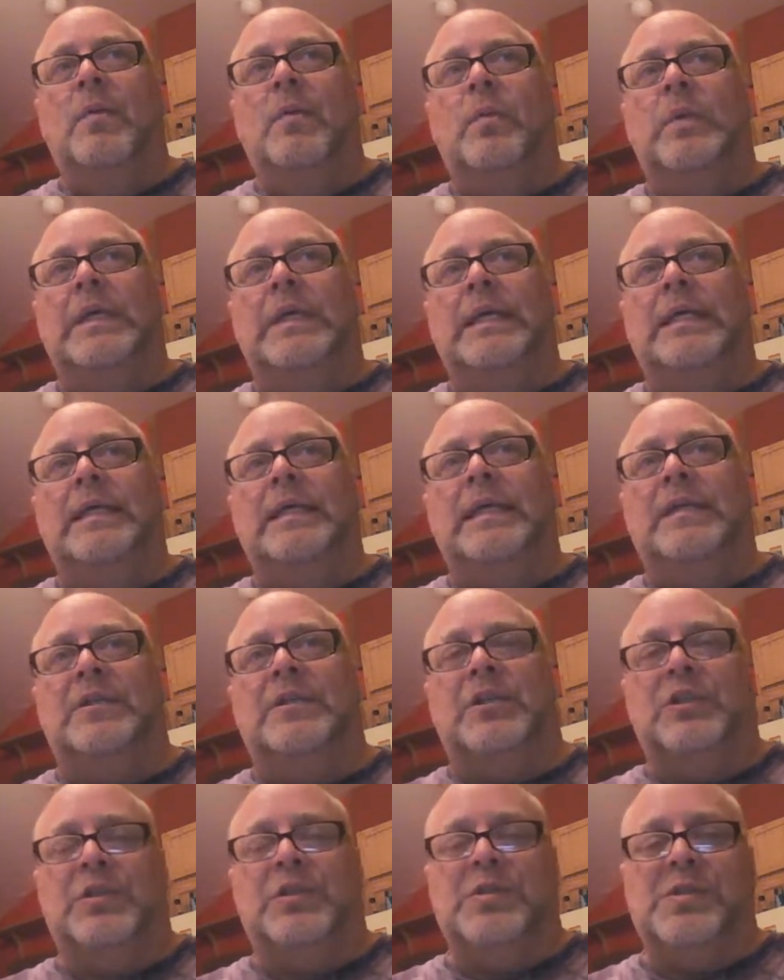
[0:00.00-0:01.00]
We
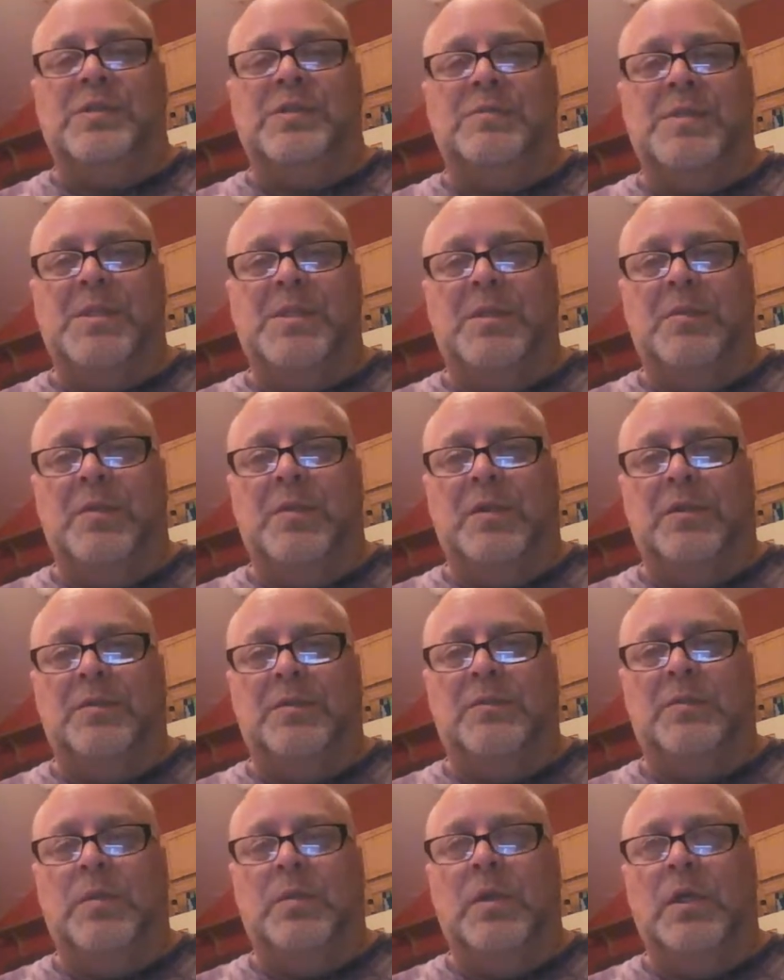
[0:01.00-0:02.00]
introduced them to the world
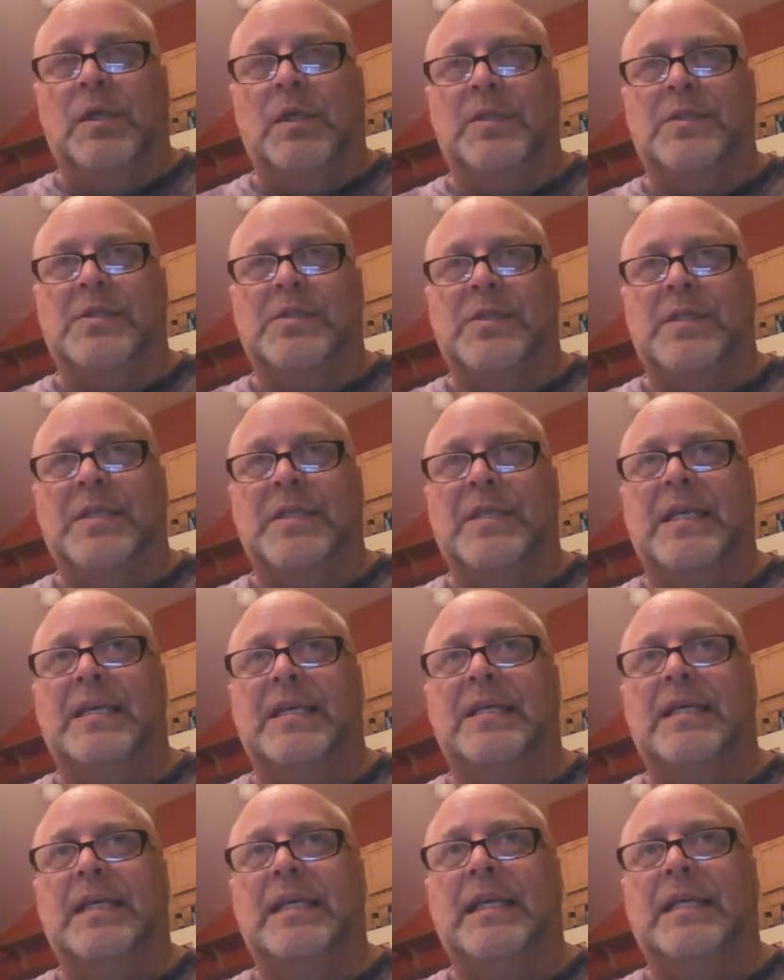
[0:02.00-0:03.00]
of work so that they
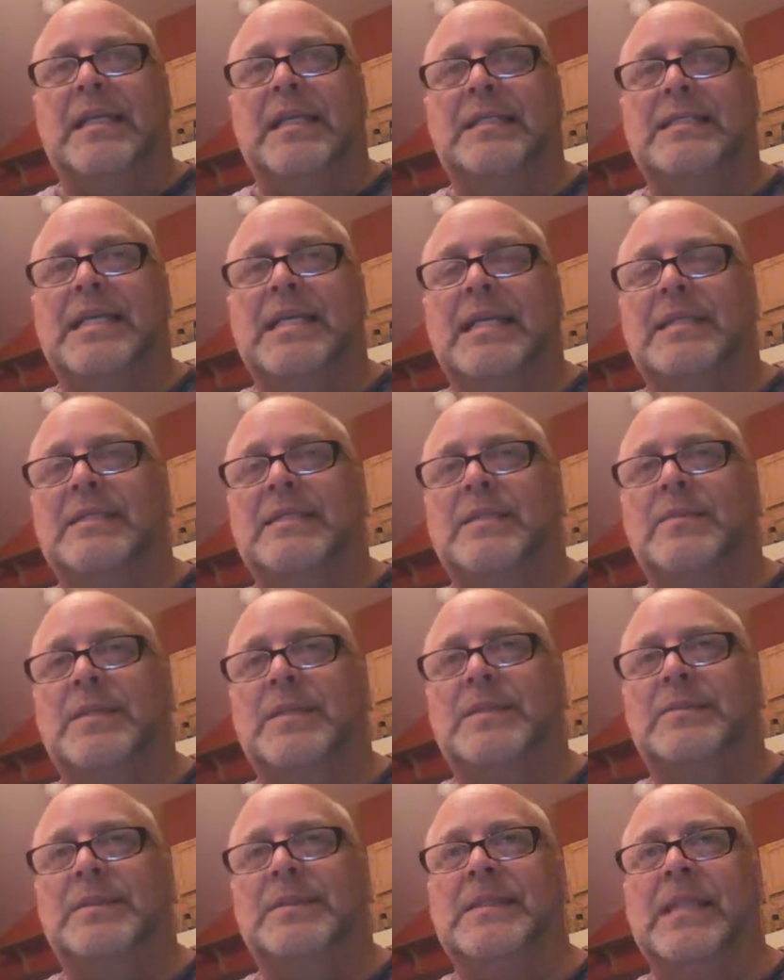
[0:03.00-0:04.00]
could get a taste of
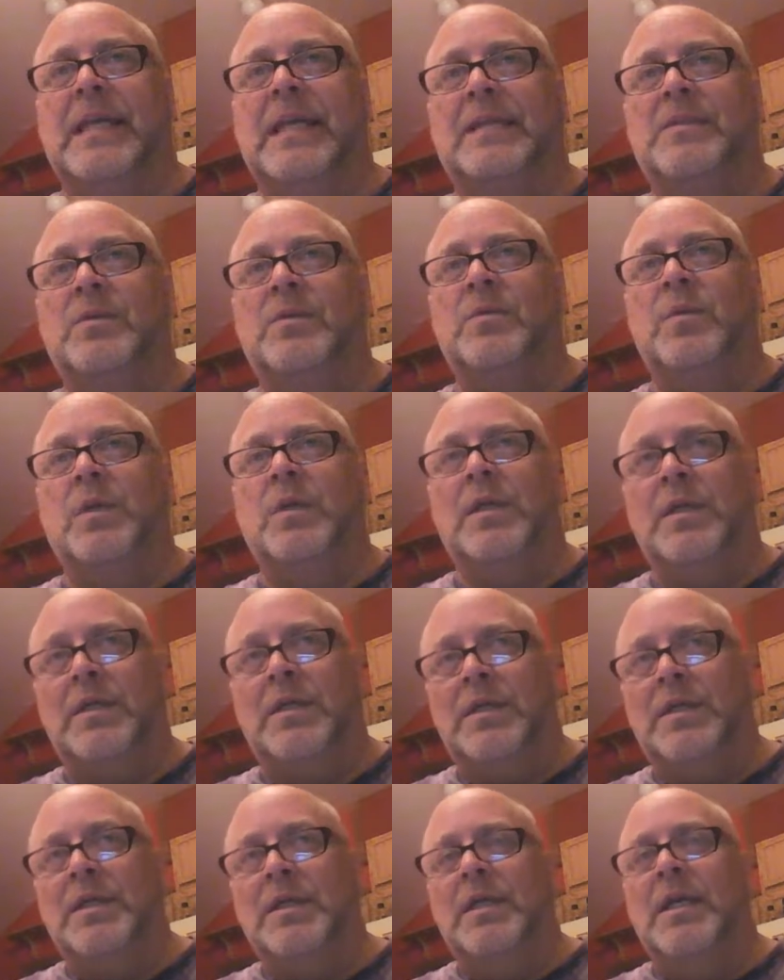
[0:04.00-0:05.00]
what it was like to
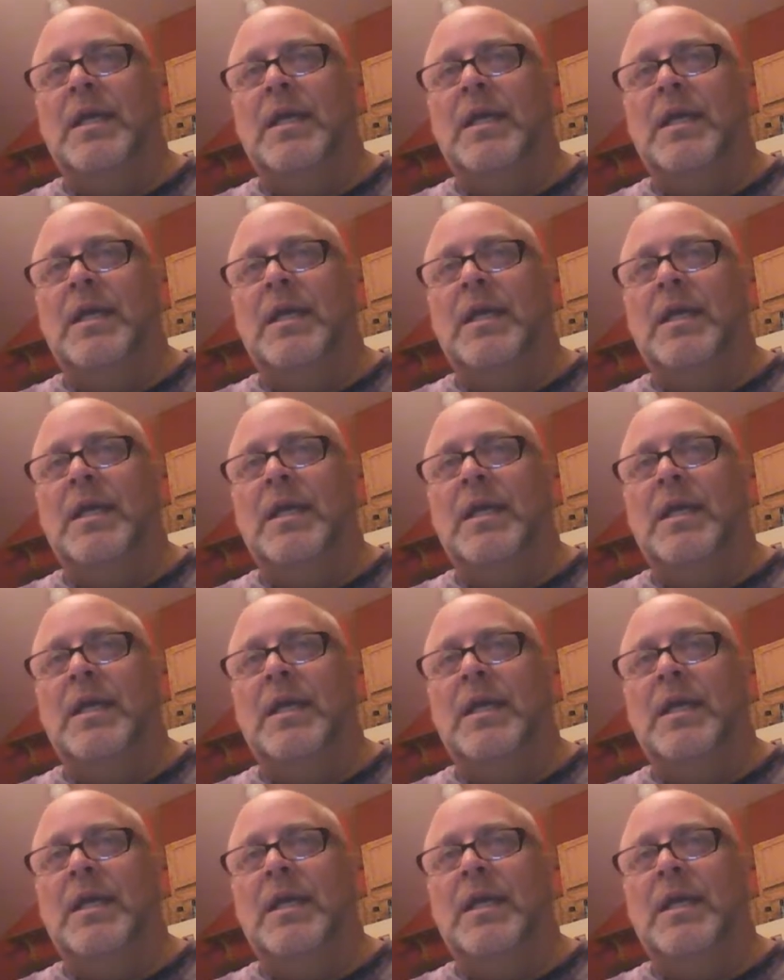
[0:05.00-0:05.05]
work